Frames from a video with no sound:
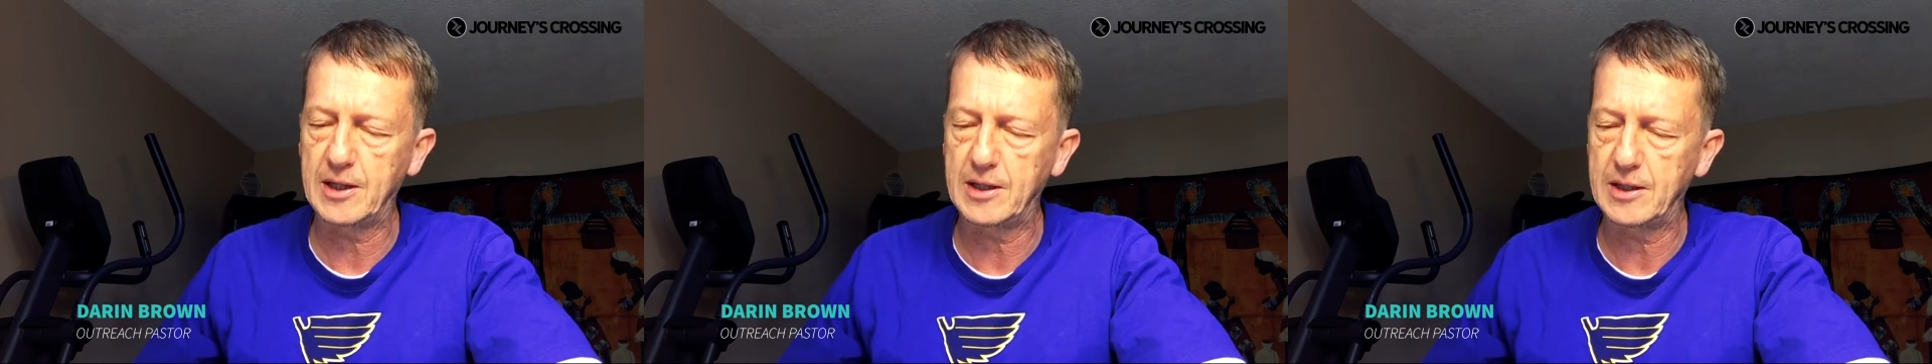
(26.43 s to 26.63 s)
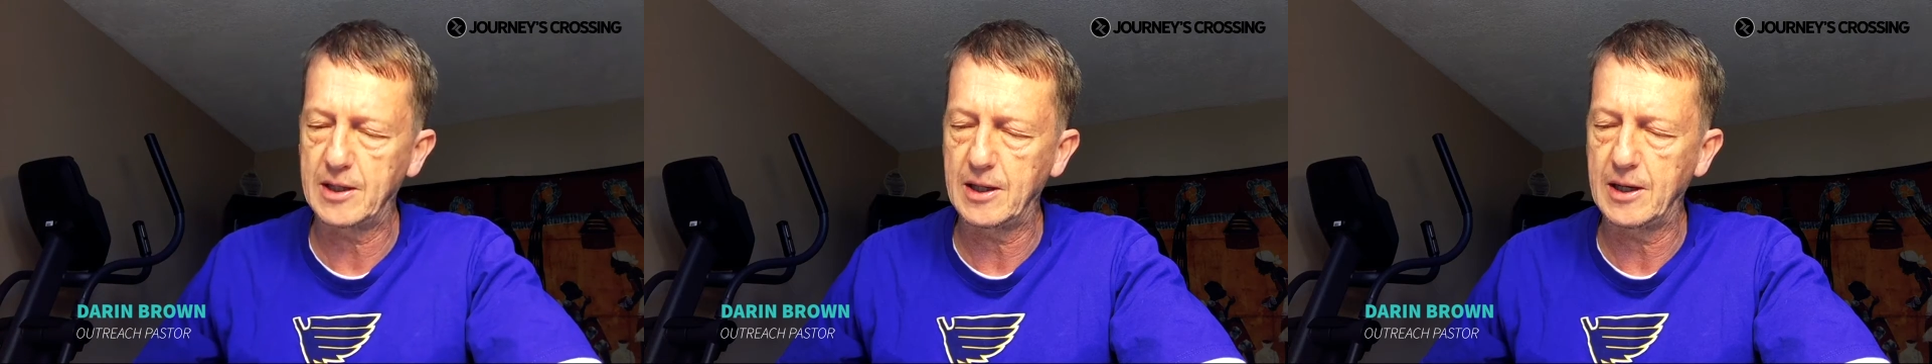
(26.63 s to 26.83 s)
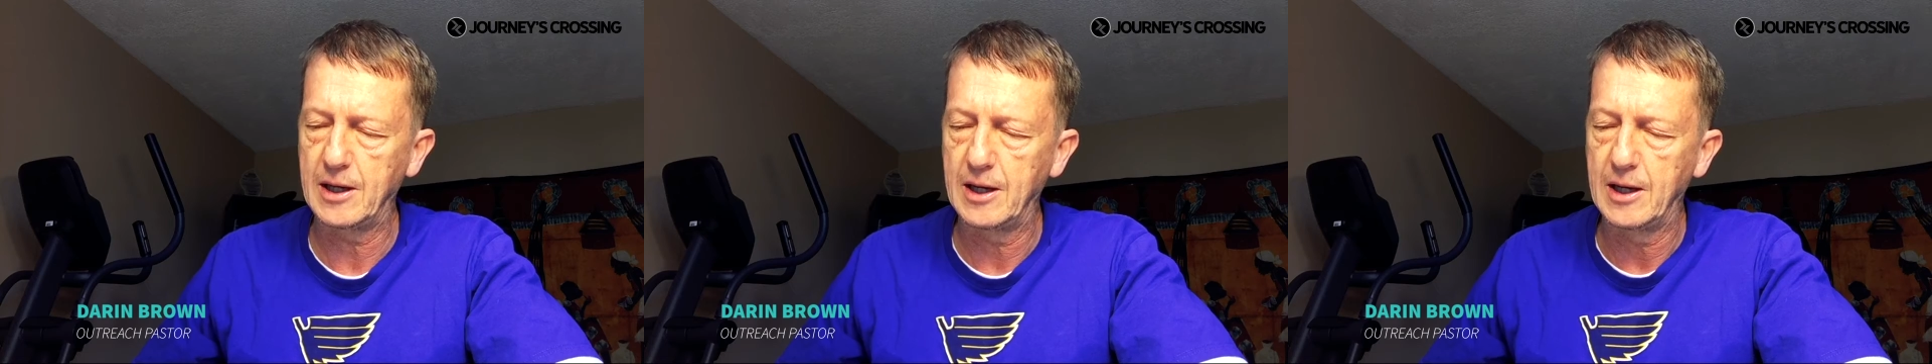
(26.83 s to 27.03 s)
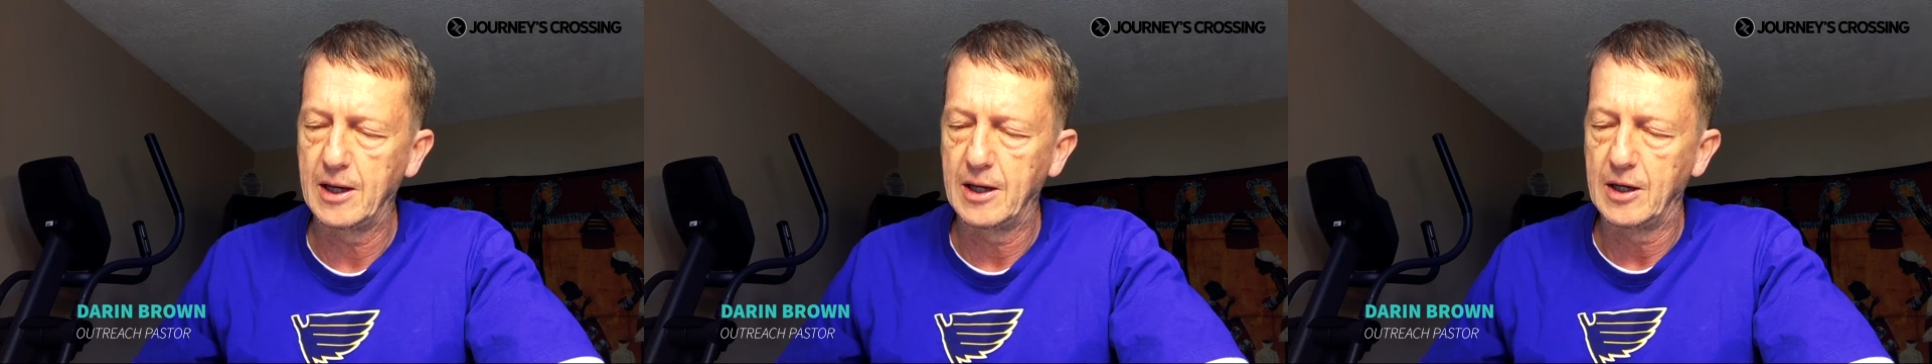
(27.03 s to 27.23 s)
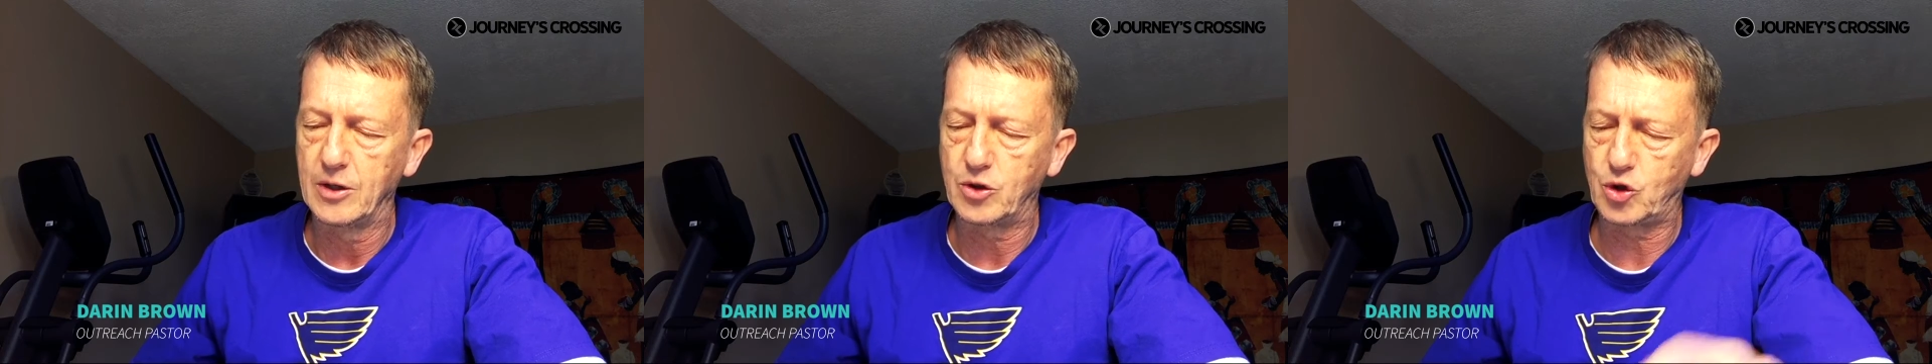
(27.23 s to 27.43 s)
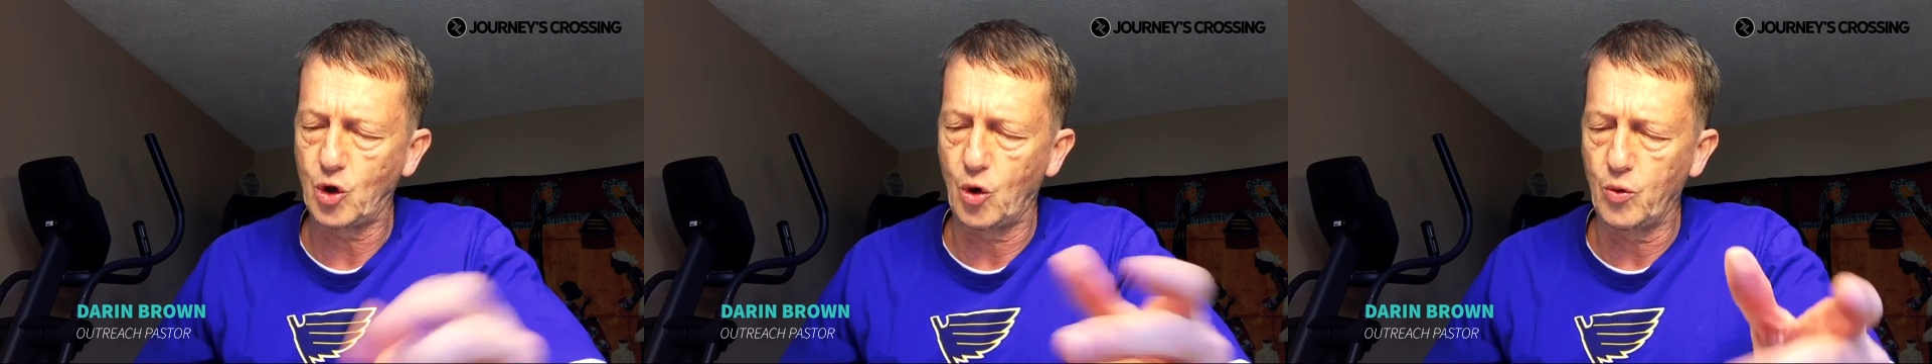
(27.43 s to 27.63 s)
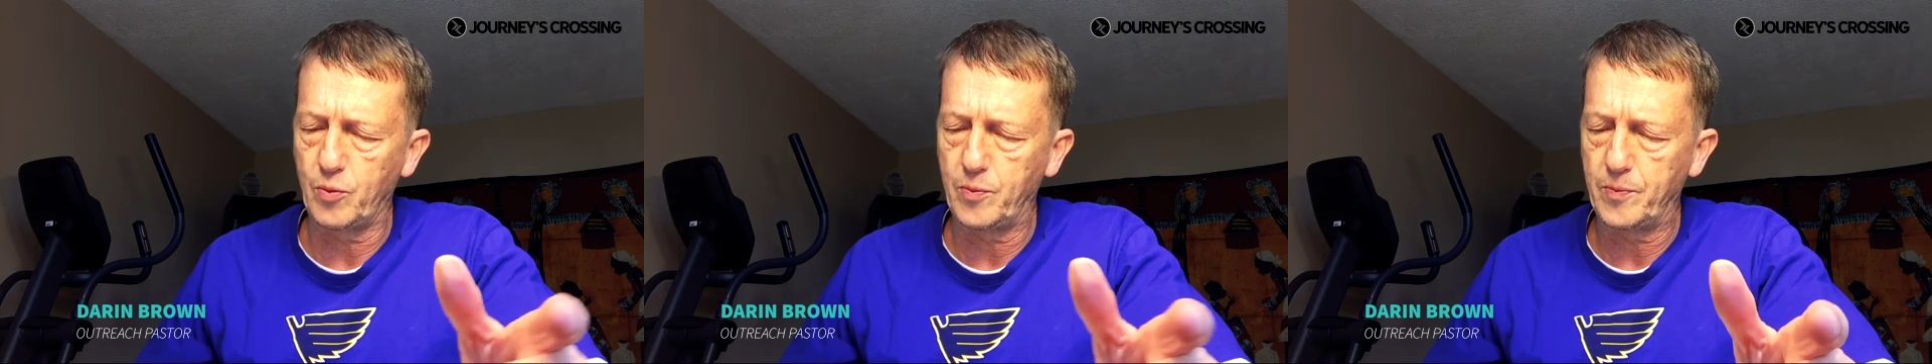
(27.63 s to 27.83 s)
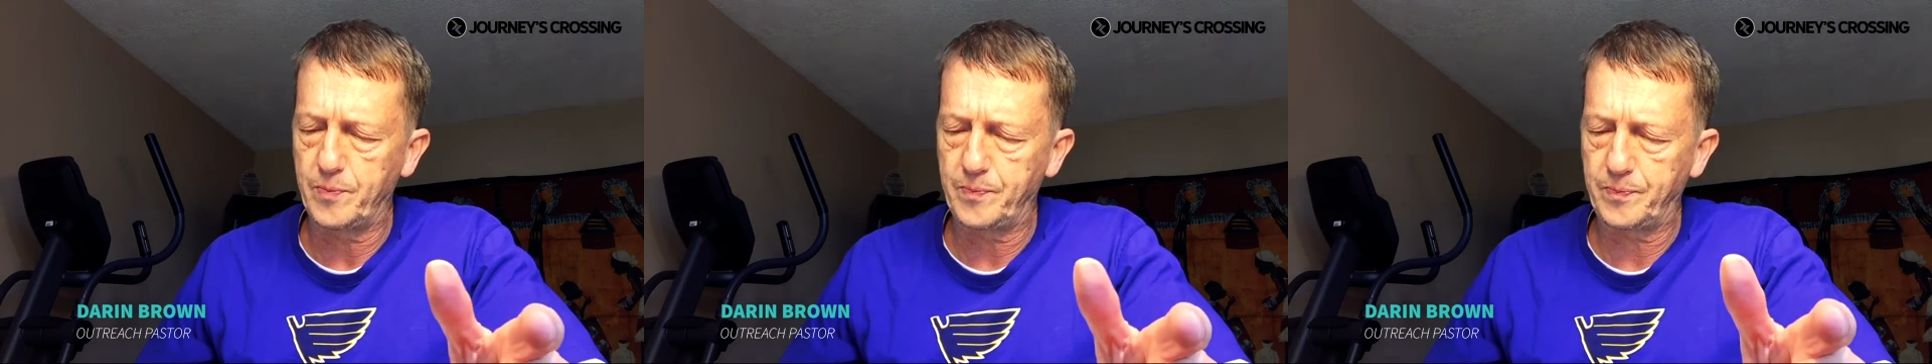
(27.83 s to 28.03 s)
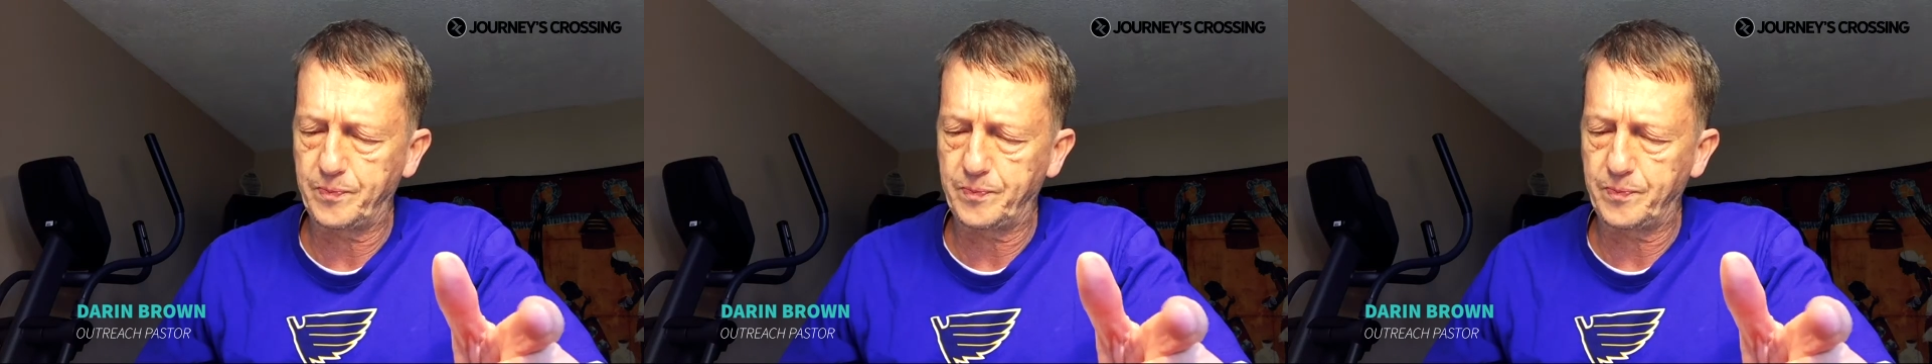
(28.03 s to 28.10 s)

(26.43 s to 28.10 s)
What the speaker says: And so